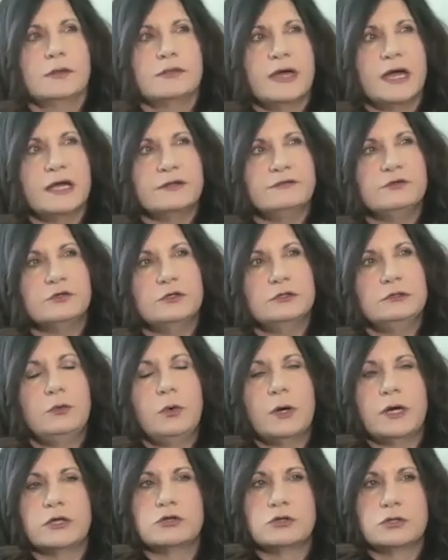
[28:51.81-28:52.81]
That's a good
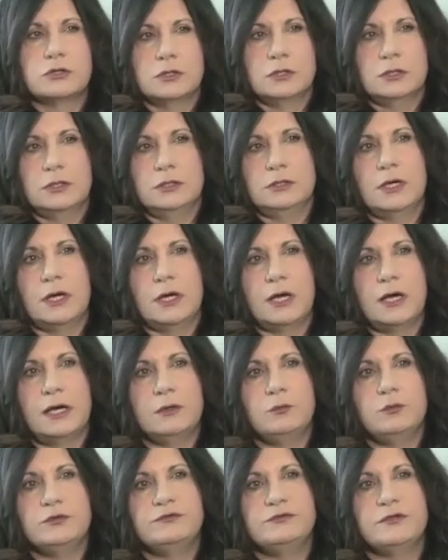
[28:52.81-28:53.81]
question.
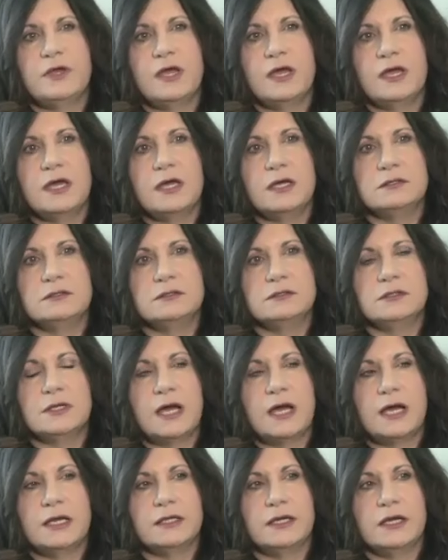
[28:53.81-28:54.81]
I would say
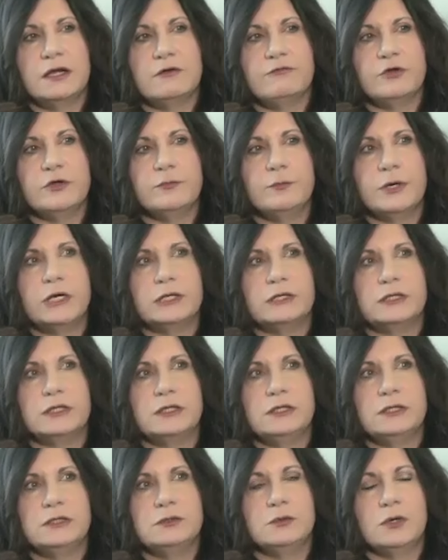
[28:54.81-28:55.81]
not
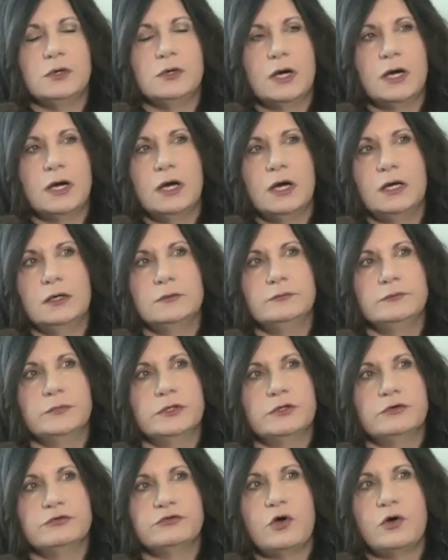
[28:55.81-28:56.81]
everybody.
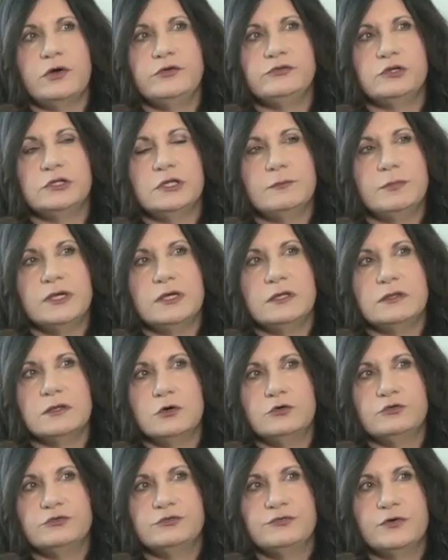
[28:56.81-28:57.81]
There's always going to be
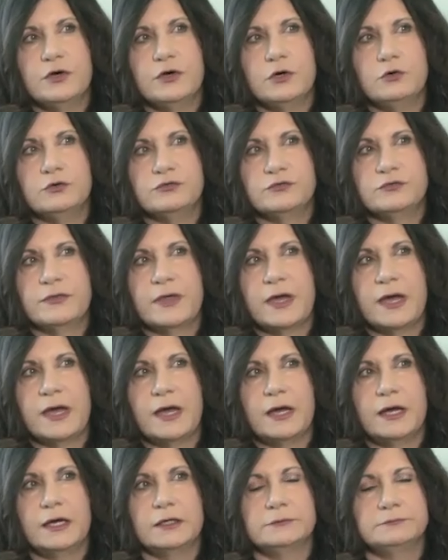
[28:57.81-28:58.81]
those folks
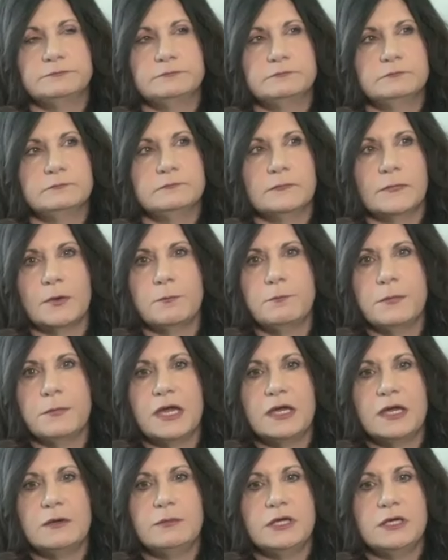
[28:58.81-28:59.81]
that
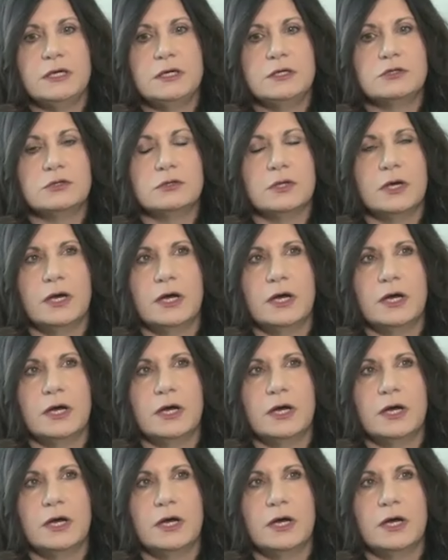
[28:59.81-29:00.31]
maybe